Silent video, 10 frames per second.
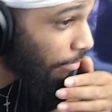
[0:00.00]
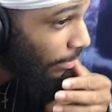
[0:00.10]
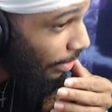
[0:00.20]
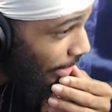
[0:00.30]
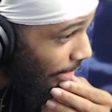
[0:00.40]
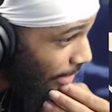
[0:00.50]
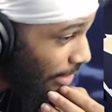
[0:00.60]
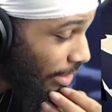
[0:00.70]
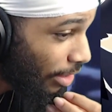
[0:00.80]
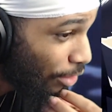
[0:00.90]
but very few
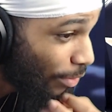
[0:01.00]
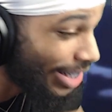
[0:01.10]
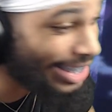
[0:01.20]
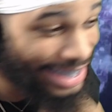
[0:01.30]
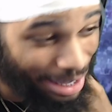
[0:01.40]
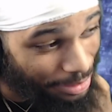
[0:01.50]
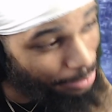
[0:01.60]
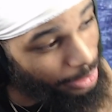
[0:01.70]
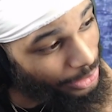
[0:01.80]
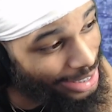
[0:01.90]
other webcomics get
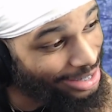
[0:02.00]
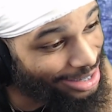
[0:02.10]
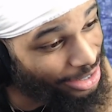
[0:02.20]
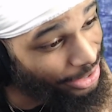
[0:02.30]
my adrenaline